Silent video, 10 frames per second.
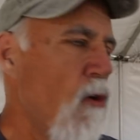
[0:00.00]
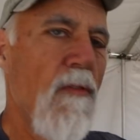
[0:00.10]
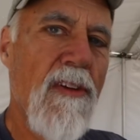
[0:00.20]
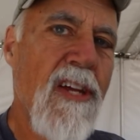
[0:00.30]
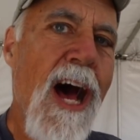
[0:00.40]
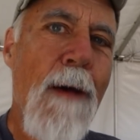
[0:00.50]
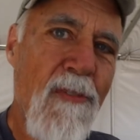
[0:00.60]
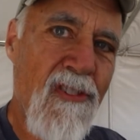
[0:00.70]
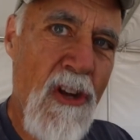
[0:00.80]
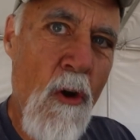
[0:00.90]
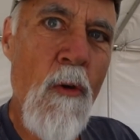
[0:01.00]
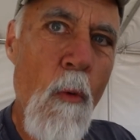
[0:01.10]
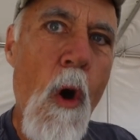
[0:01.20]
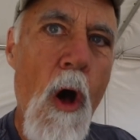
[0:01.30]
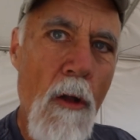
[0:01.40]
two of the top
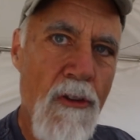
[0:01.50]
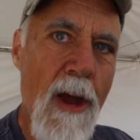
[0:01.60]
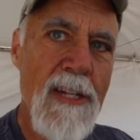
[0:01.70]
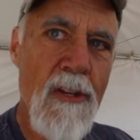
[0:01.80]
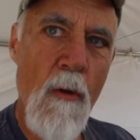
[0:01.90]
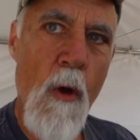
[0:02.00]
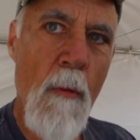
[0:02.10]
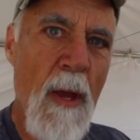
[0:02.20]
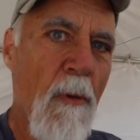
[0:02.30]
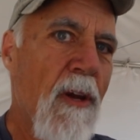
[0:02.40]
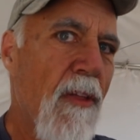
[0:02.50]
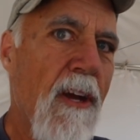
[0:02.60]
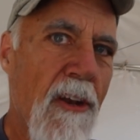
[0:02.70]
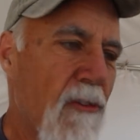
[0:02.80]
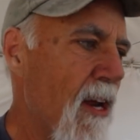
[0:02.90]
stone wall, dry stone wall people in the
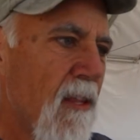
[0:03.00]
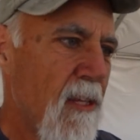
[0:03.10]
country.